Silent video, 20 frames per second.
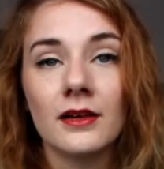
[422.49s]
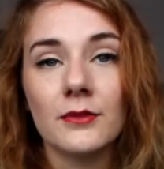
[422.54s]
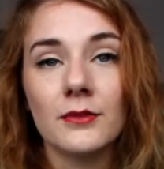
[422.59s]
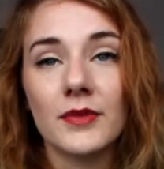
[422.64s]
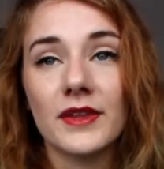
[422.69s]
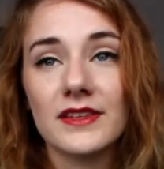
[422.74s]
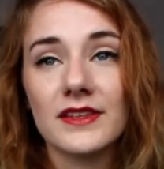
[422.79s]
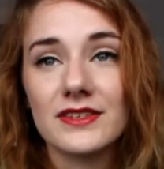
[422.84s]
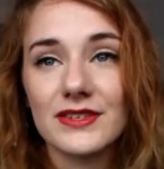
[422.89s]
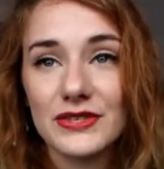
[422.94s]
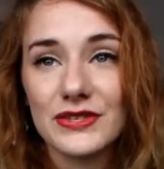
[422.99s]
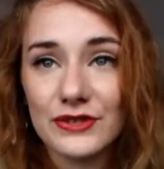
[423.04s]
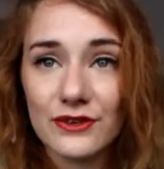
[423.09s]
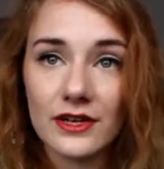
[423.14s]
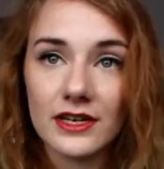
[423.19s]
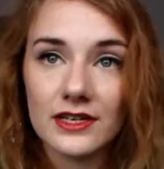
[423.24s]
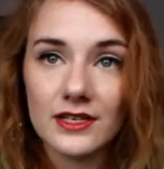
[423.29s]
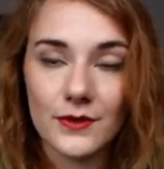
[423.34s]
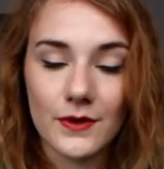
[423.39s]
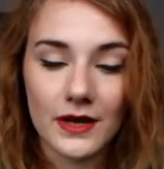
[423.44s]
but there's a
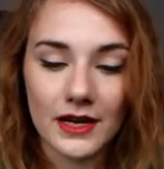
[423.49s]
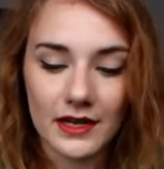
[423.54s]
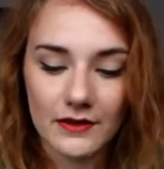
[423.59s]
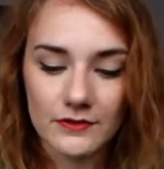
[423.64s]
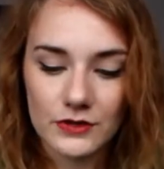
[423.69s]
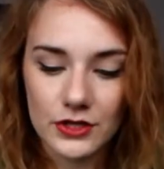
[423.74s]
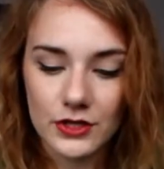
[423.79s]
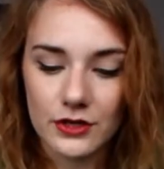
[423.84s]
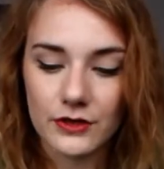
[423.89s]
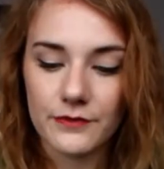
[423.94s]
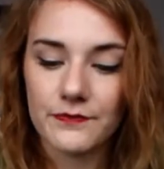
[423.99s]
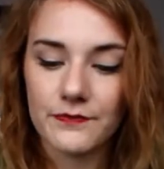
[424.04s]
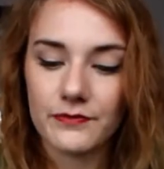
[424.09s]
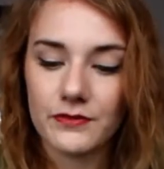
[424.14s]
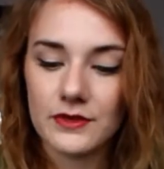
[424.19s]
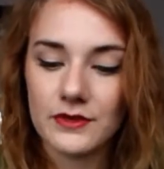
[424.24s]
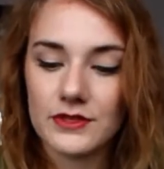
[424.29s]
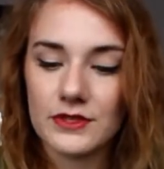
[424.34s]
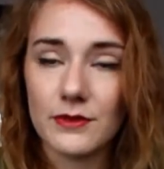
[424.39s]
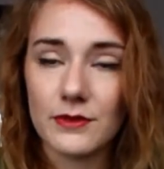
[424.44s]
story to why I have two.
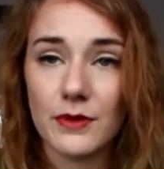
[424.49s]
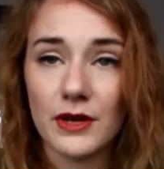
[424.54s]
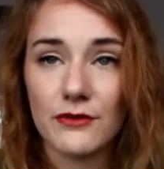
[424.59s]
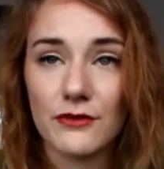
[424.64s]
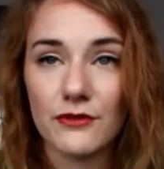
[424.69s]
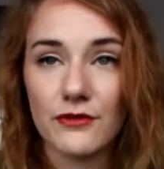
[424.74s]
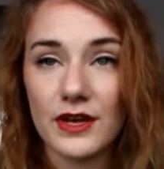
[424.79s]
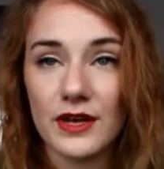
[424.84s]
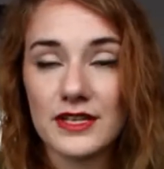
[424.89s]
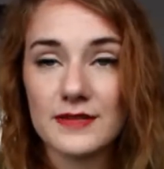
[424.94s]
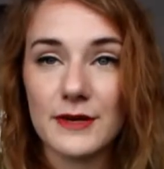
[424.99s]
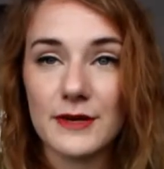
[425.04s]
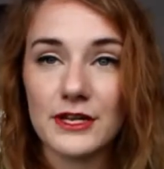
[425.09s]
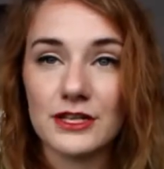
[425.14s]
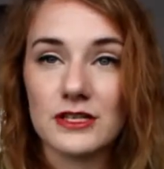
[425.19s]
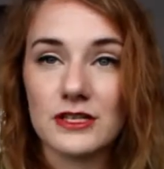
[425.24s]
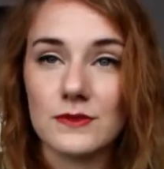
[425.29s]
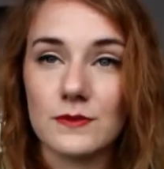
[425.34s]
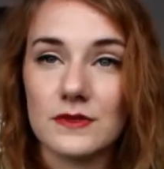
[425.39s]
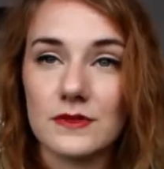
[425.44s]
So my first
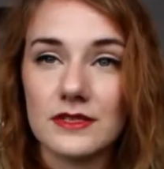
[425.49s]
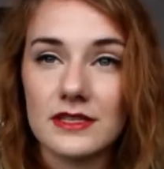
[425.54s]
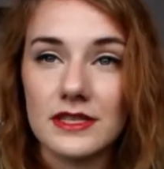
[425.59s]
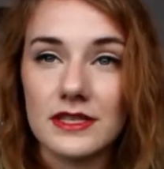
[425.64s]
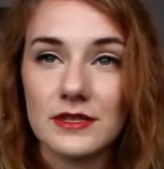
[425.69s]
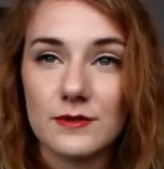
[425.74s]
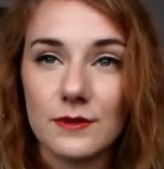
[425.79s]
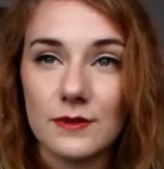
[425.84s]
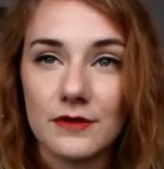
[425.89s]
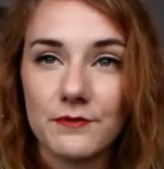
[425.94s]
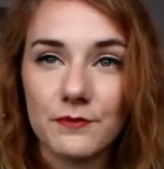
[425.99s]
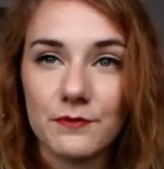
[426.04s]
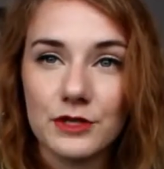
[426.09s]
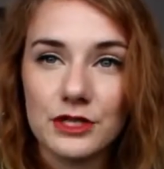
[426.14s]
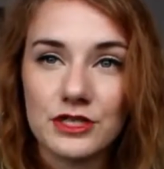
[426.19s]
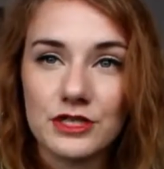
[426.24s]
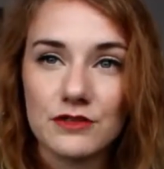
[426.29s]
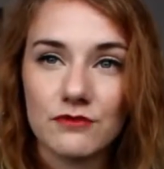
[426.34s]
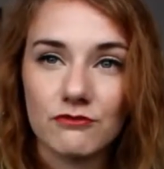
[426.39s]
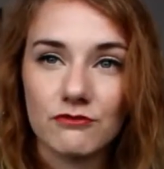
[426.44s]
purchase was this one, which is